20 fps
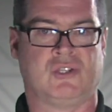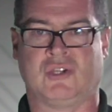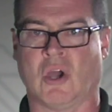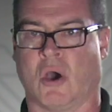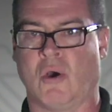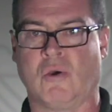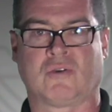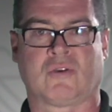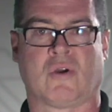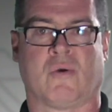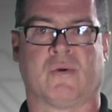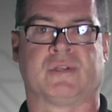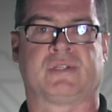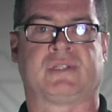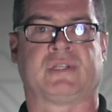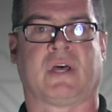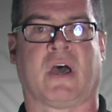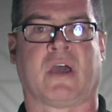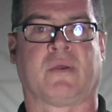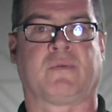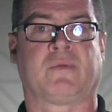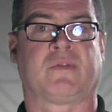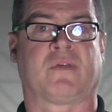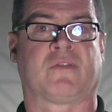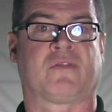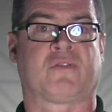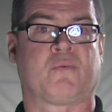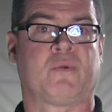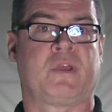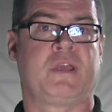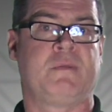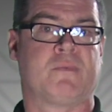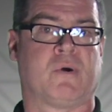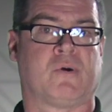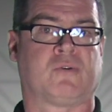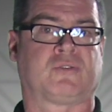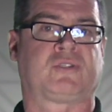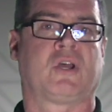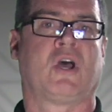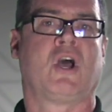don't coincide with the three
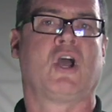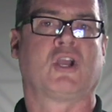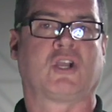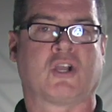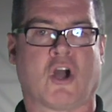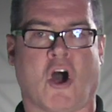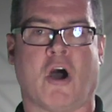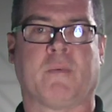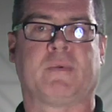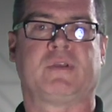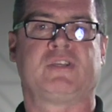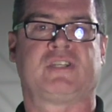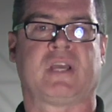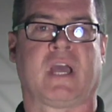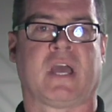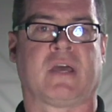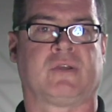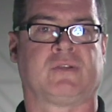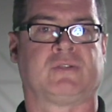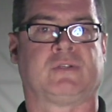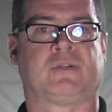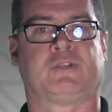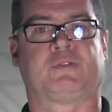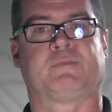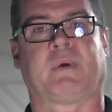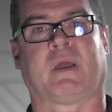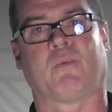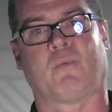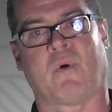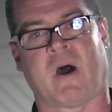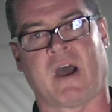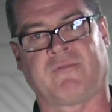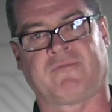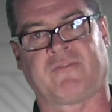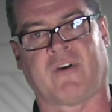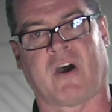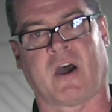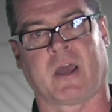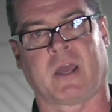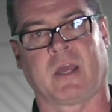most common channels used by
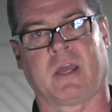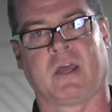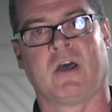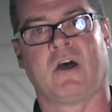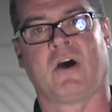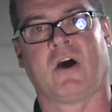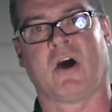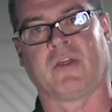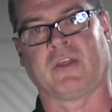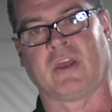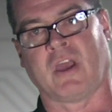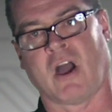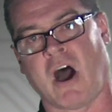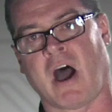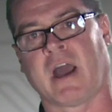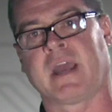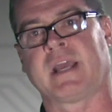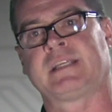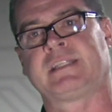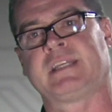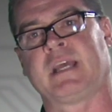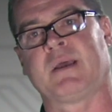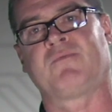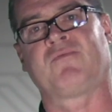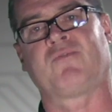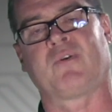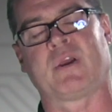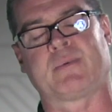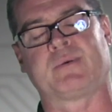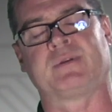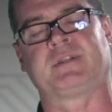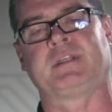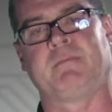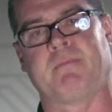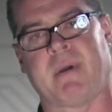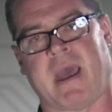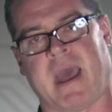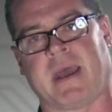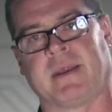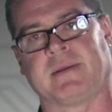Wi-Fi on the I S M frequency
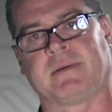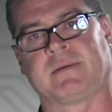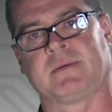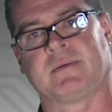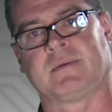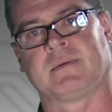band.